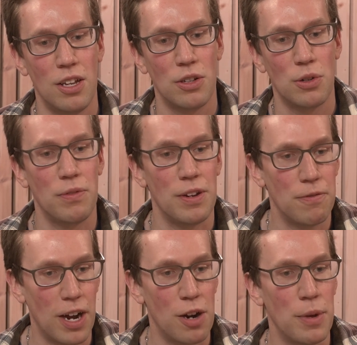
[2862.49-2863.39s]
sort of
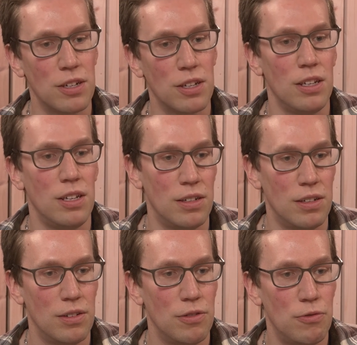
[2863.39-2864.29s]
environmentally
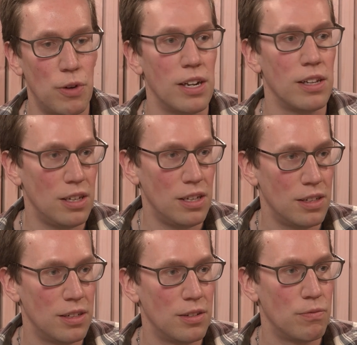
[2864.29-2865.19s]
friendly
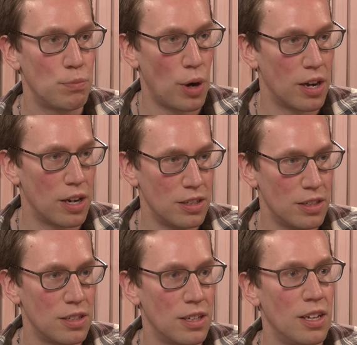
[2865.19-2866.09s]
products.